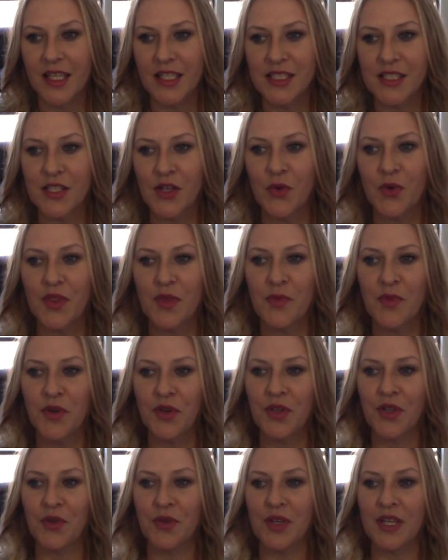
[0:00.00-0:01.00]
So with
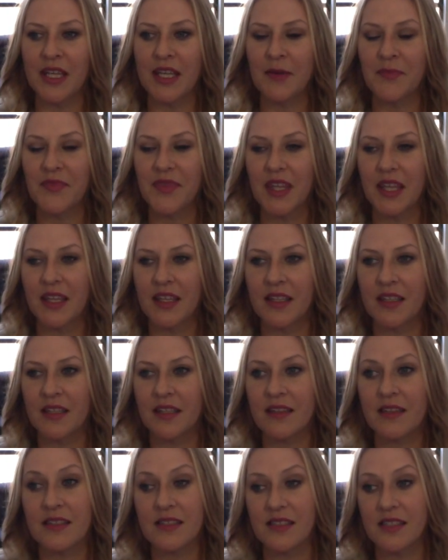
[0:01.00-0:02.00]
Mercury
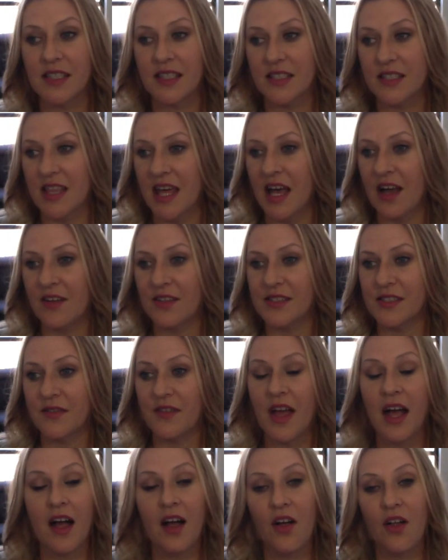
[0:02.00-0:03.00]
in the 6th house of
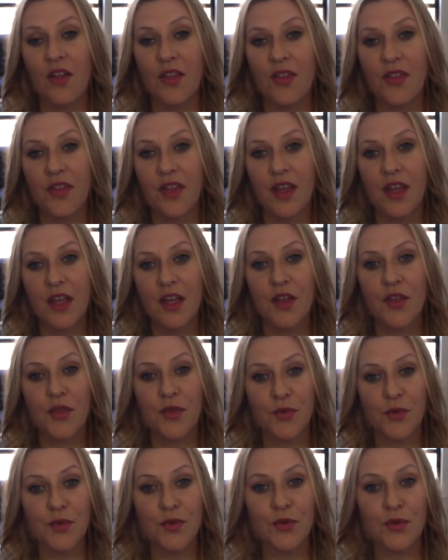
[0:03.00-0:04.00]
health
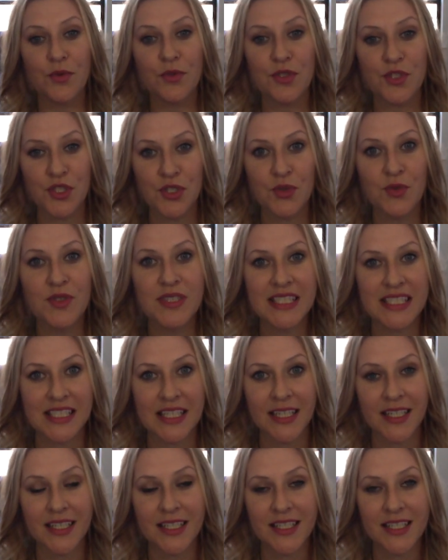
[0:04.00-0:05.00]
through June
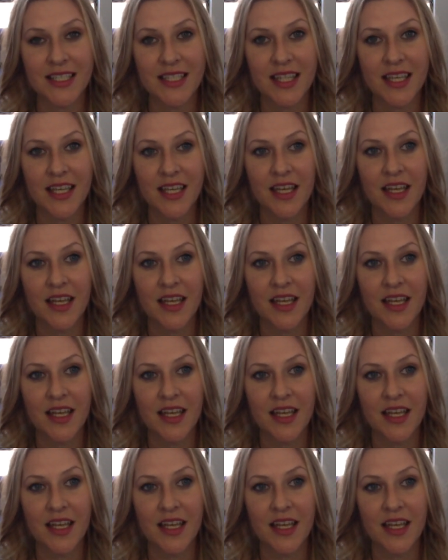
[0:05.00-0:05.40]
6th,